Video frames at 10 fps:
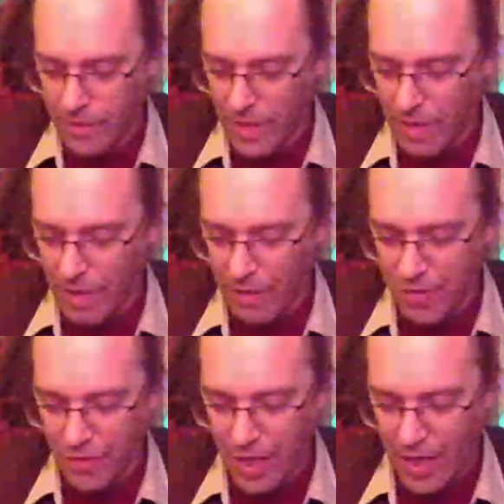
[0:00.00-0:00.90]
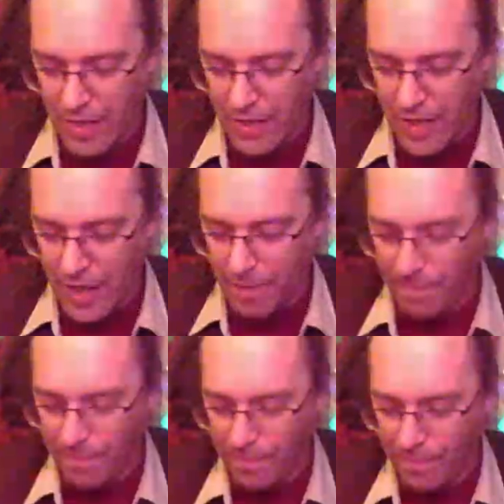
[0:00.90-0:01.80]
I always forget his
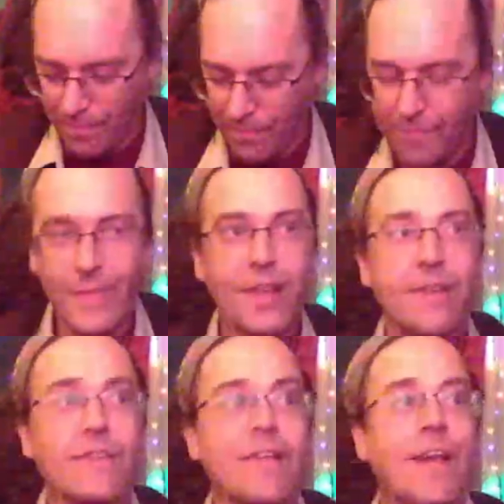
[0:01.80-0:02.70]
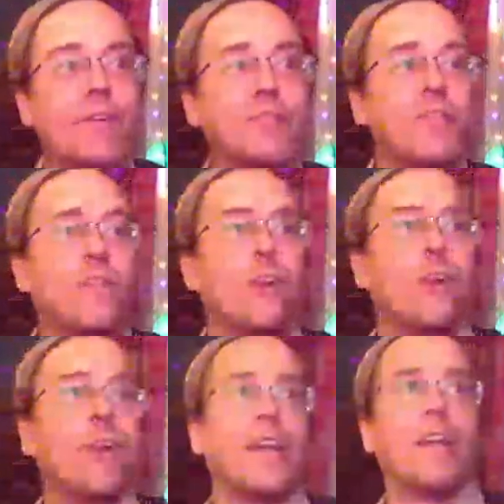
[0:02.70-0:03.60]
name. The guy who's the
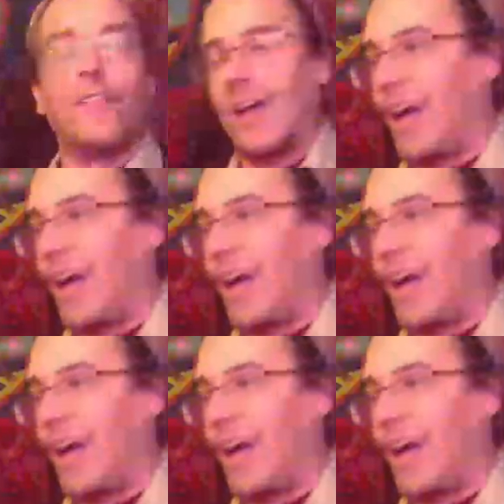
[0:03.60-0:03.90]
Kurgan in the